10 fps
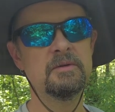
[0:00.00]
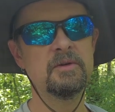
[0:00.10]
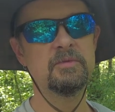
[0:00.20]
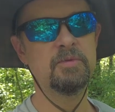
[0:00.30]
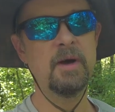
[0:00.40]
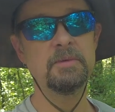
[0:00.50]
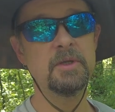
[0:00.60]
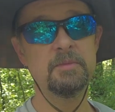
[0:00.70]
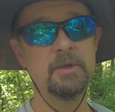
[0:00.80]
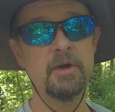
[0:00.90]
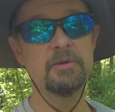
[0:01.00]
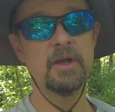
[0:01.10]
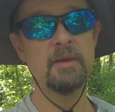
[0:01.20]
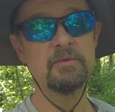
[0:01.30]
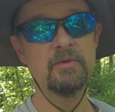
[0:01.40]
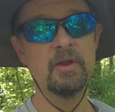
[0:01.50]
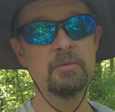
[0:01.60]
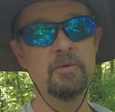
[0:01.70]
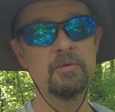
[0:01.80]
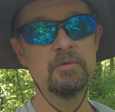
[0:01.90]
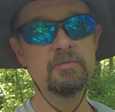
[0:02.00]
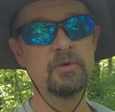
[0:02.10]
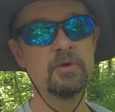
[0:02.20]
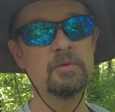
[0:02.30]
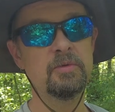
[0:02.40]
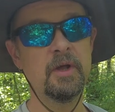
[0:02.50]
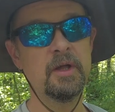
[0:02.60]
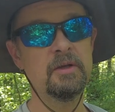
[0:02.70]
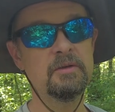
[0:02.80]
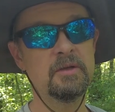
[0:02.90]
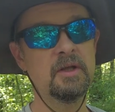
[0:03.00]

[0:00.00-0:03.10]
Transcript: there's probably going to be other games available for you to play.